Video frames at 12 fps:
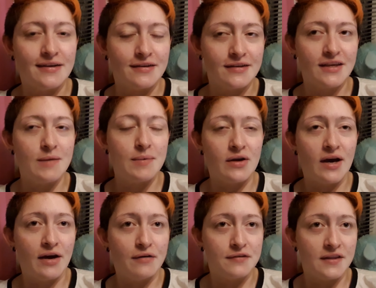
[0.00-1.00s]
keep an eye
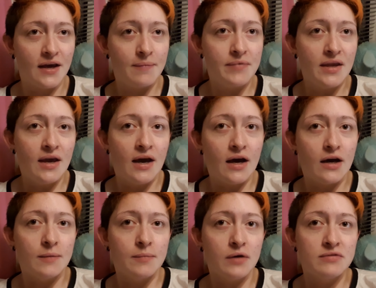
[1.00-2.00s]
out for that.
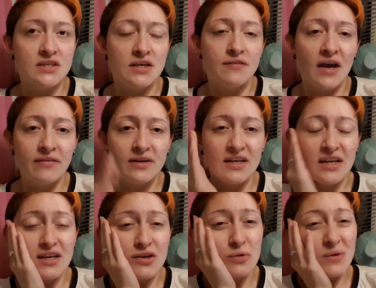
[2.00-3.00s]
Obviously if you have any
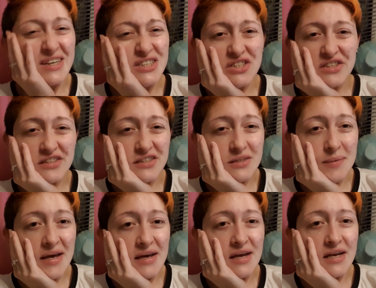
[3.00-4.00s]
questions
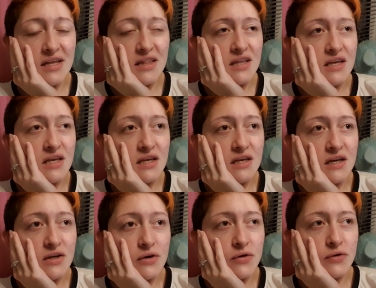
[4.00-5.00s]
about anything, I
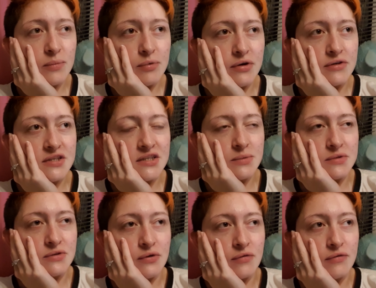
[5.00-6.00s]
know the process was
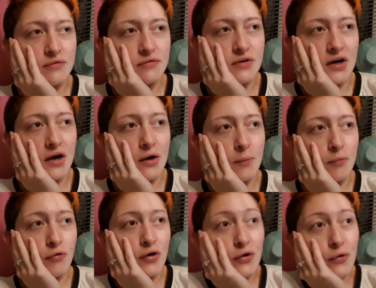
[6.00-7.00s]
not
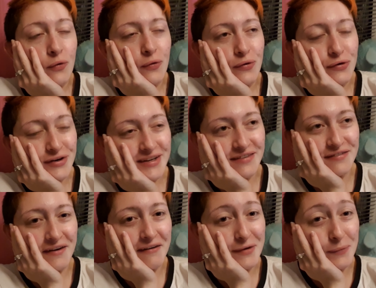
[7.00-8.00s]
recorded
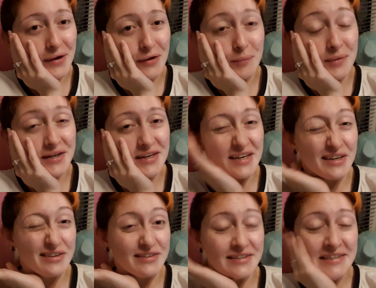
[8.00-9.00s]
very well, but you
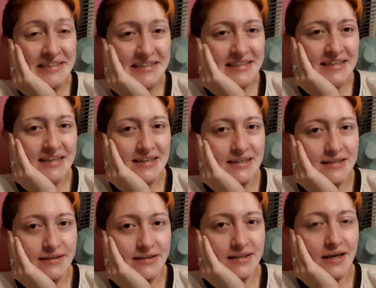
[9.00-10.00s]
know,
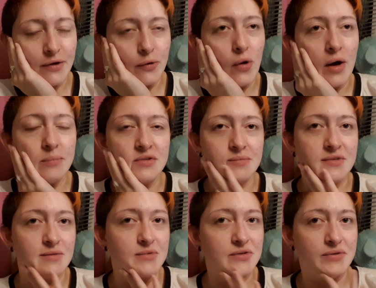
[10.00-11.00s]
you get caught up
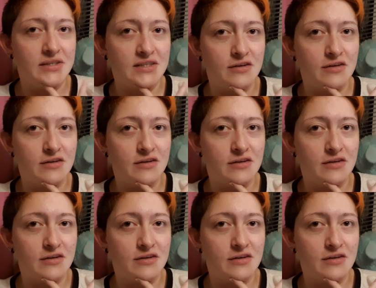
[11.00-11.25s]
sometimes doing stuff.